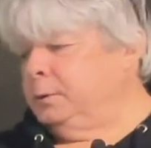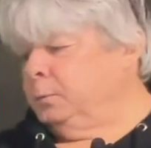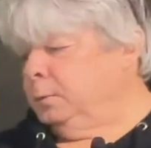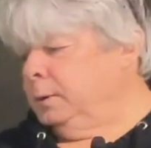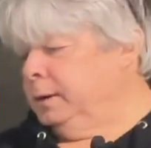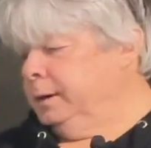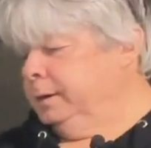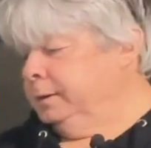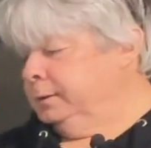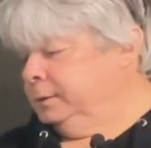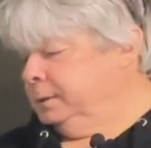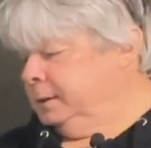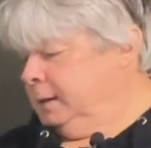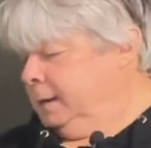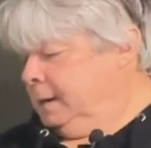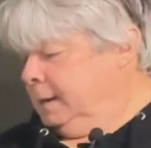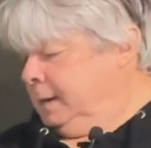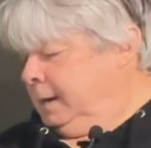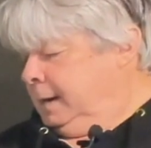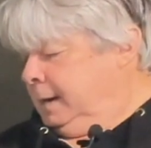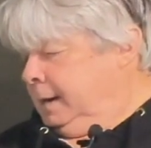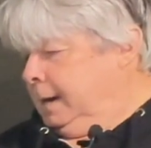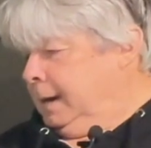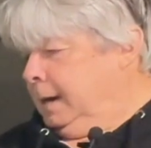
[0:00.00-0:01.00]
Ranch.
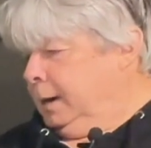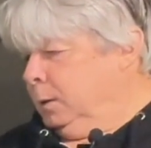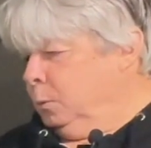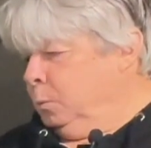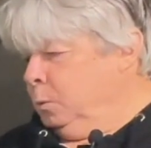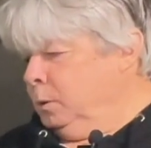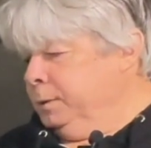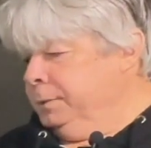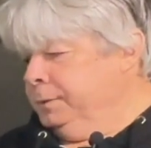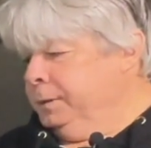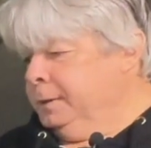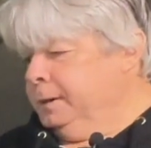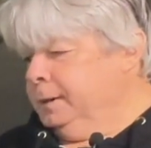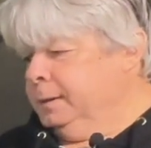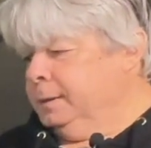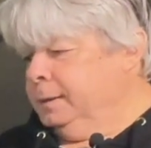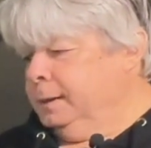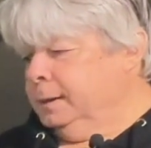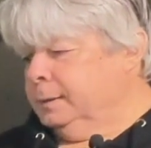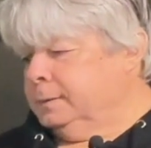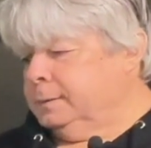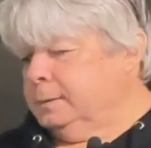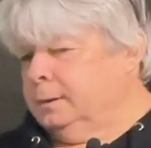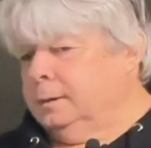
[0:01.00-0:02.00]
And one thing
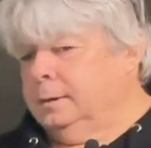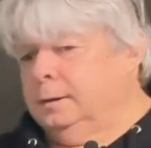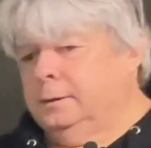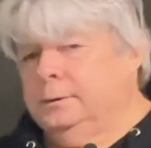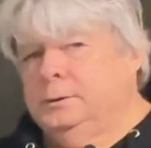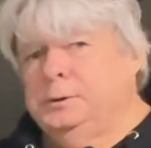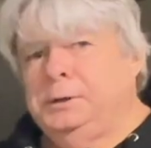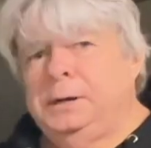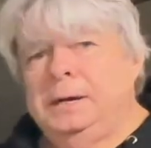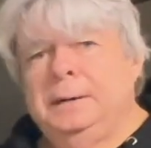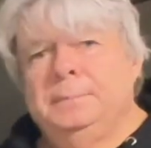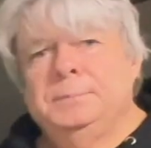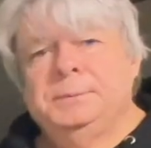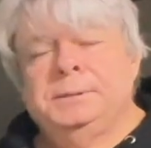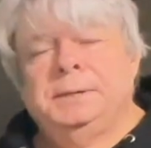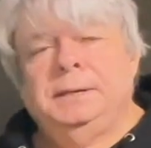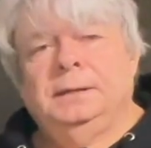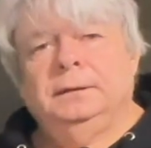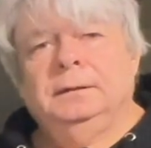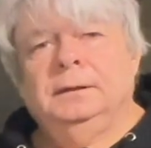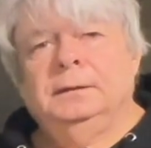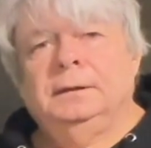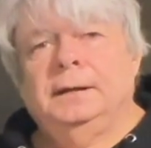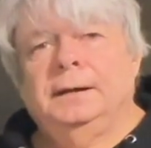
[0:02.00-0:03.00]
that James
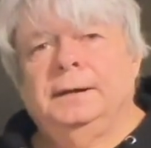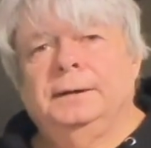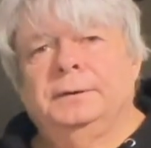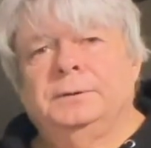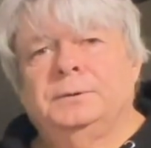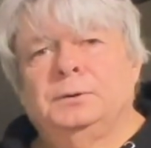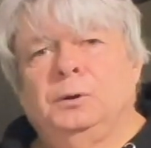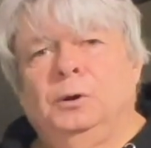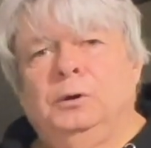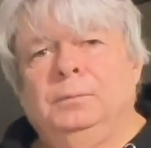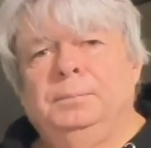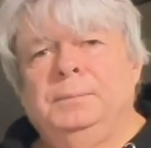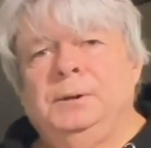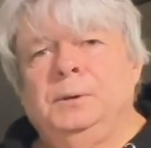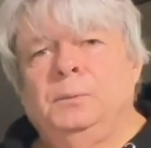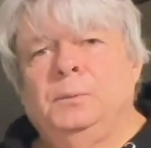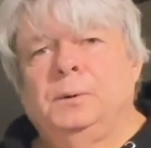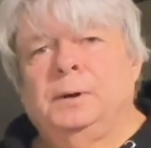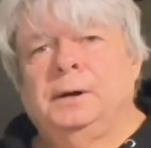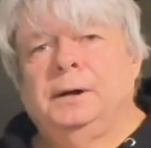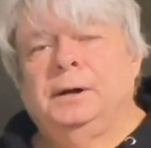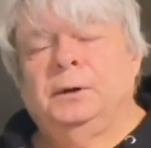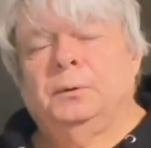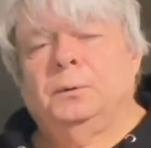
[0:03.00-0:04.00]
Gilliland told me
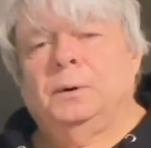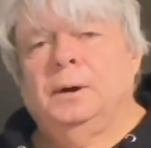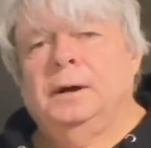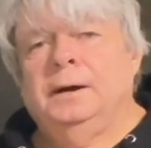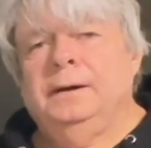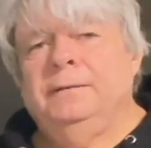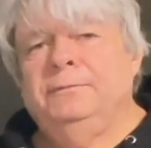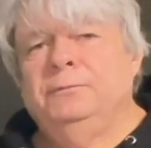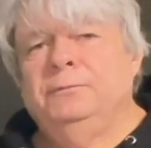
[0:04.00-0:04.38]
when I arrived